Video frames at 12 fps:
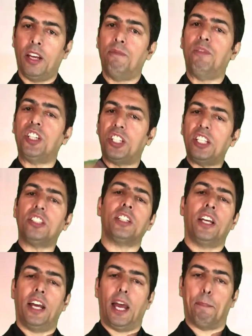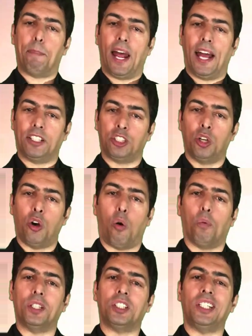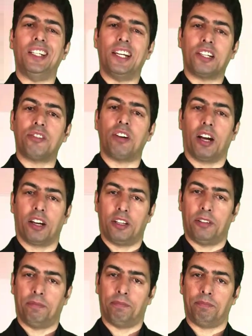which is a branch of the celiac trunk.